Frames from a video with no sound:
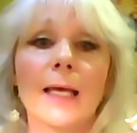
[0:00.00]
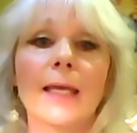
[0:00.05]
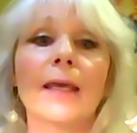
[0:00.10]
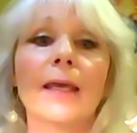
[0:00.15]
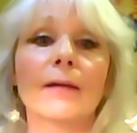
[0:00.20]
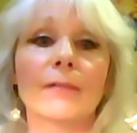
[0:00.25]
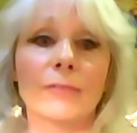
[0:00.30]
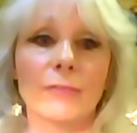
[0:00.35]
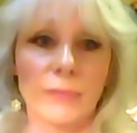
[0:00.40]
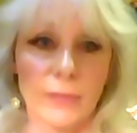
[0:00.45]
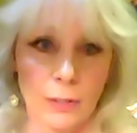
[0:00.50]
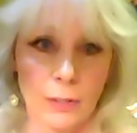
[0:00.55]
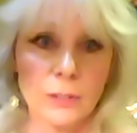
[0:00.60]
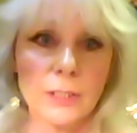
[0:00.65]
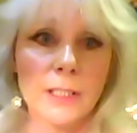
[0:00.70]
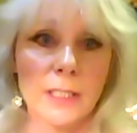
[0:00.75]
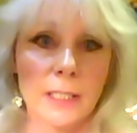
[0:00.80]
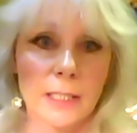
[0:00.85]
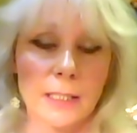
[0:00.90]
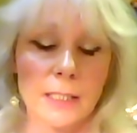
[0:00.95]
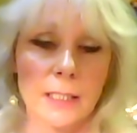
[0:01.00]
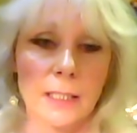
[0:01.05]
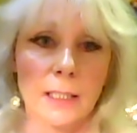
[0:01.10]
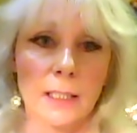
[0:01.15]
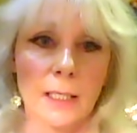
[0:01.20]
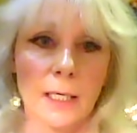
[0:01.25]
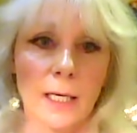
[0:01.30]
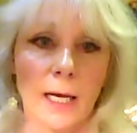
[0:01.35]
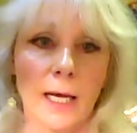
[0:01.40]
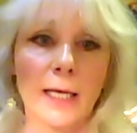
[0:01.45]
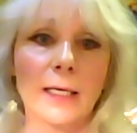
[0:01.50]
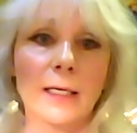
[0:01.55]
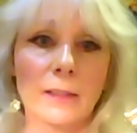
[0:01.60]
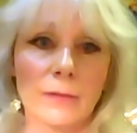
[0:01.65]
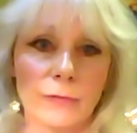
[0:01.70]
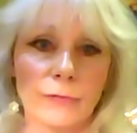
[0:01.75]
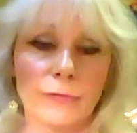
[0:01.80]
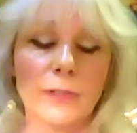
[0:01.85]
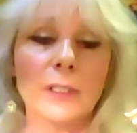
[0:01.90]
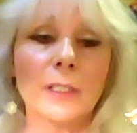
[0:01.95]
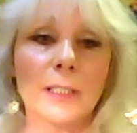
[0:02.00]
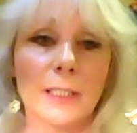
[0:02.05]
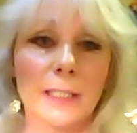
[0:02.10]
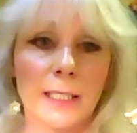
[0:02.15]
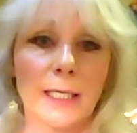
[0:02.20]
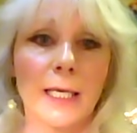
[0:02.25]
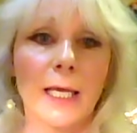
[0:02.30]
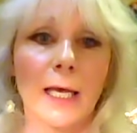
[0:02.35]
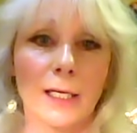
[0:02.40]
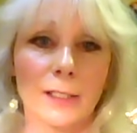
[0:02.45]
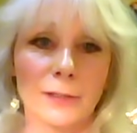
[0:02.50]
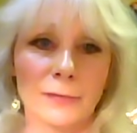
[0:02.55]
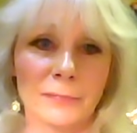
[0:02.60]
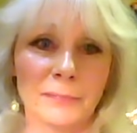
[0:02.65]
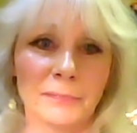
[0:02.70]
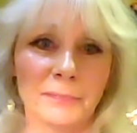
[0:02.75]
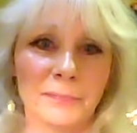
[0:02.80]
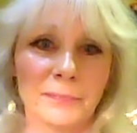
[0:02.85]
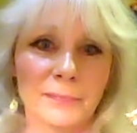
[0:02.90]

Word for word: have felt it, I can feel it again.